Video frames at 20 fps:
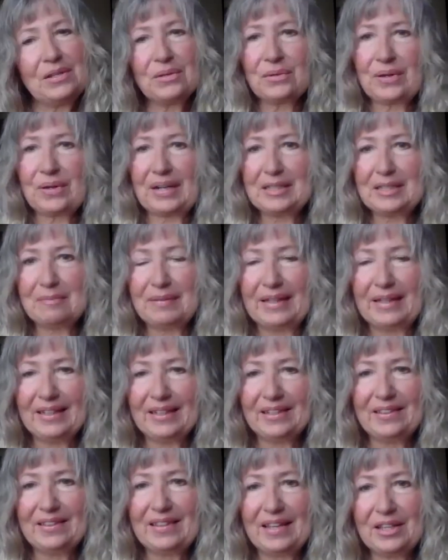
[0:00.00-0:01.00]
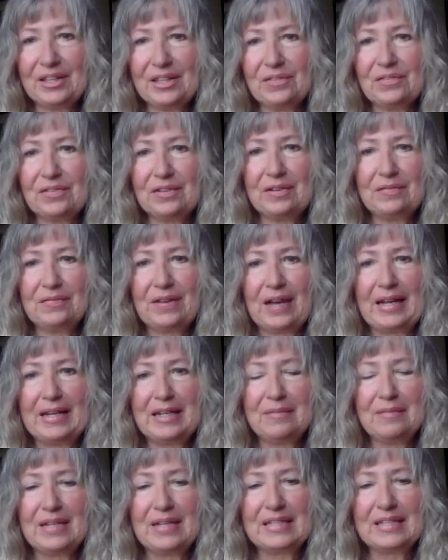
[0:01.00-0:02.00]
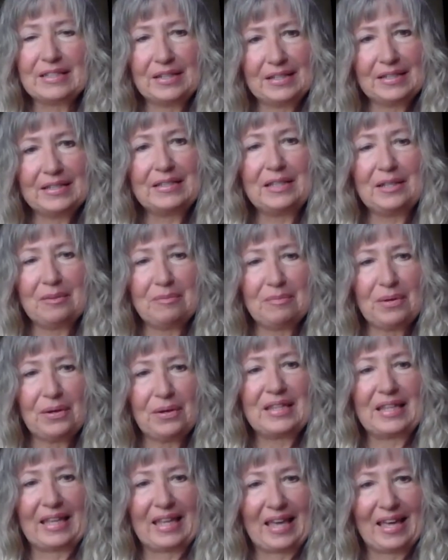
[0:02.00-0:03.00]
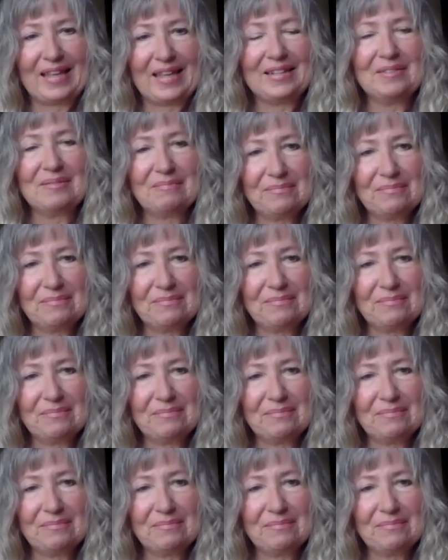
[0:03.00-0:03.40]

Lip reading: so great to be here. Thank you for inviting me. It's good to see you both again.